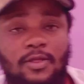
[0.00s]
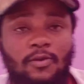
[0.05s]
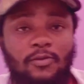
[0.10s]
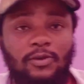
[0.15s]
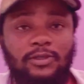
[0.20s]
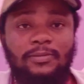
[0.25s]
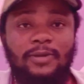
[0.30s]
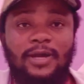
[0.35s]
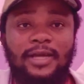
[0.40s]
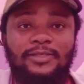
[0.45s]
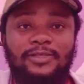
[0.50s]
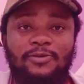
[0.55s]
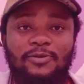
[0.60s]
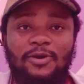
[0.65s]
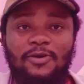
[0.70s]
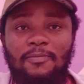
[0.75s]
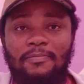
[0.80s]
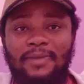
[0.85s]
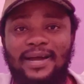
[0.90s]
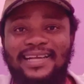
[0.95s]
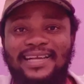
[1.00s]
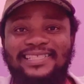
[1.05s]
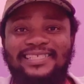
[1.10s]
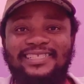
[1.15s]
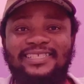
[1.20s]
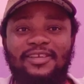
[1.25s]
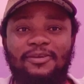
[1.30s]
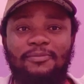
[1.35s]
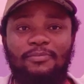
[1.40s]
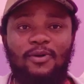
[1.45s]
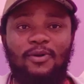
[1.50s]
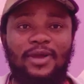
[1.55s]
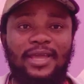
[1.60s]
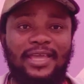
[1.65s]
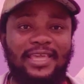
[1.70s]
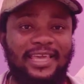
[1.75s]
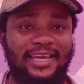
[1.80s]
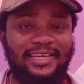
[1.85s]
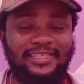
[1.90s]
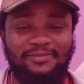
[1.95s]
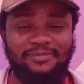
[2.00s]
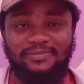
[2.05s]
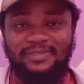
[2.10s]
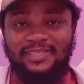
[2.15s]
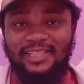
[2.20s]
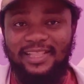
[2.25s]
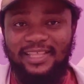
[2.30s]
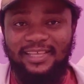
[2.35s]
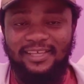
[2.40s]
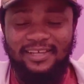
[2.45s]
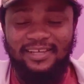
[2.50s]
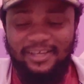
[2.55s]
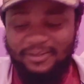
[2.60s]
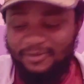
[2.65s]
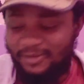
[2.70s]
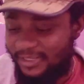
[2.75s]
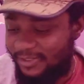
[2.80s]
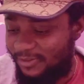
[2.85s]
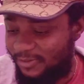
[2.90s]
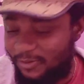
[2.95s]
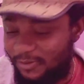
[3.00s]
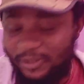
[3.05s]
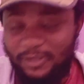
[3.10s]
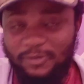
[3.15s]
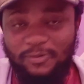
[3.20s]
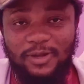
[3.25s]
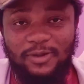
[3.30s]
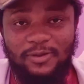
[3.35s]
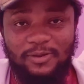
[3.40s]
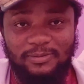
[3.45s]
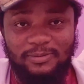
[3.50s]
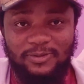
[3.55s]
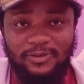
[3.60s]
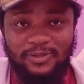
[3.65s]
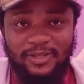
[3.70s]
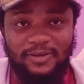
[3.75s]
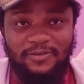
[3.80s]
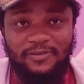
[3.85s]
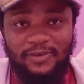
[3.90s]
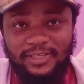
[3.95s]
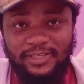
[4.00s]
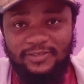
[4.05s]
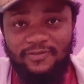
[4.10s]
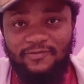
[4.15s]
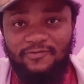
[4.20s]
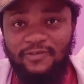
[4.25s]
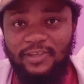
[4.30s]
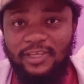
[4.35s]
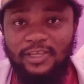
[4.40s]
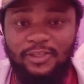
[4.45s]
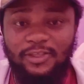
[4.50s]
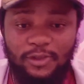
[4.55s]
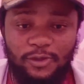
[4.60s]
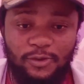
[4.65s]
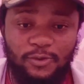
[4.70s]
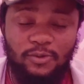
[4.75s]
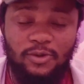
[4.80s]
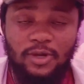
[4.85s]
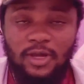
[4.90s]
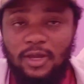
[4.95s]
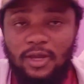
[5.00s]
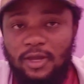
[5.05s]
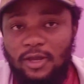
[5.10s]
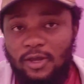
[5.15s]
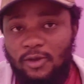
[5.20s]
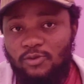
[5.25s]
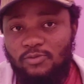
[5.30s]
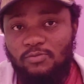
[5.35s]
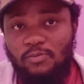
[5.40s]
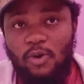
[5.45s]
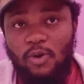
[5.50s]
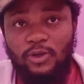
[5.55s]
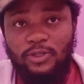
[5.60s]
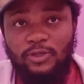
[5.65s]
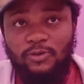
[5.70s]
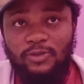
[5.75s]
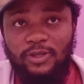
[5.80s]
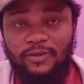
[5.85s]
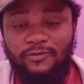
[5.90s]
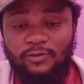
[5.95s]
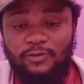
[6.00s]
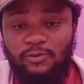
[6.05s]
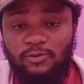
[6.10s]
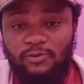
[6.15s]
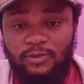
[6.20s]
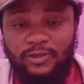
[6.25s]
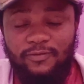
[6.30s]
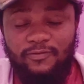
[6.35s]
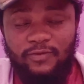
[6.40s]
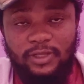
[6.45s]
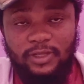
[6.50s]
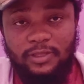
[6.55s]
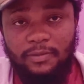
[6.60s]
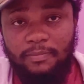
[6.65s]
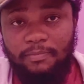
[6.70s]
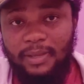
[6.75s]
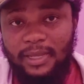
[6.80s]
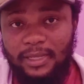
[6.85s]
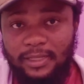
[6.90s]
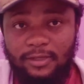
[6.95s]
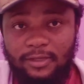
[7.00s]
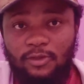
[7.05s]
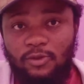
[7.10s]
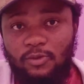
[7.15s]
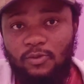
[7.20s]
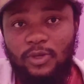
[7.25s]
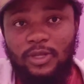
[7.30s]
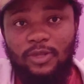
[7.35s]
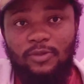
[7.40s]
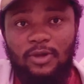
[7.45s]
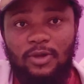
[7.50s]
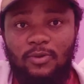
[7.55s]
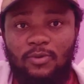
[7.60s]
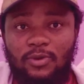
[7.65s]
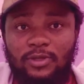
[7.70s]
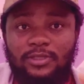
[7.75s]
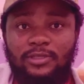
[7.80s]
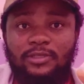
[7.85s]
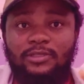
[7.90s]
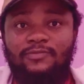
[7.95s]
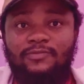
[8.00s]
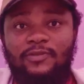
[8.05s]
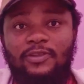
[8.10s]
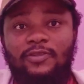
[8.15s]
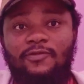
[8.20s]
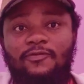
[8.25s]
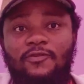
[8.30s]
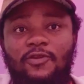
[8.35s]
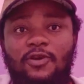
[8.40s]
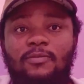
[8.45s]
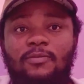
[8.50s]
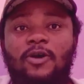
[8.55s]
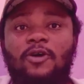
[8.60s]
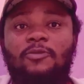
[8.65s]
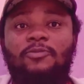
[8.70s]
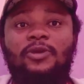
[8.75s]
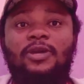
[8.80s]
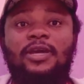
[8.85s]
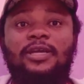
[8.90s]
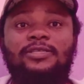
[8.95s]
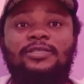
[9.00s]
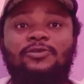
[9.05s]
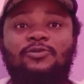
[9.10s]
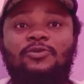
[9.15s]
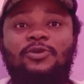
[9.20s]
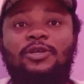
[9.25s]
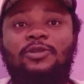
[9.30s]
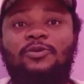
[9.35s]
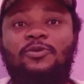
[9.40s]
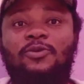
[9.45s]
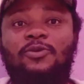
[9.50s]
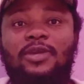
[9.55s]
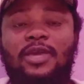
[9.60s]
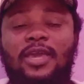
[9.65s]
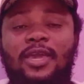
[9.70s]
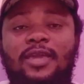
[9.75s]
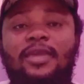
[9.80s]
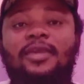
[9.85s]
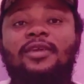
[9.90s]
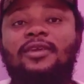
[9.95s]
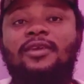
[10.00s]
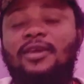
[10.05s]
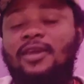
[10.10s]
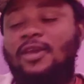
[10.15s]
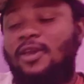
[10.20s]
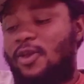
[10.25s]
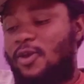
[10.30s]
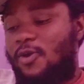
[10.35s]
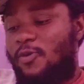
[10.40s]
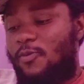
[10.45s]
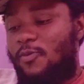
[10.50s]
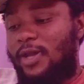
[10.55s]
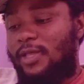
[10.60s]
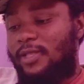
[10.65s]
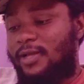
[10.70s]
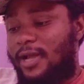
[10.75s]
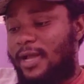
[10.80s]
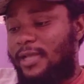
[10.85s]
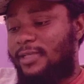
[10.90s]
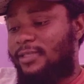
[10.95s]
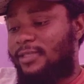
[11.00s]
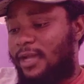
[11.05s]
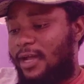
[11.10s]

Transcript: What's up, guys? So welcome back. This is your boy, Adams Link. How you guys doing? Welcome to another crazy video. Good morning, good afternoon, good evening, depending on where you are watching this video from. I hope you guys are doing okay. Well, guys,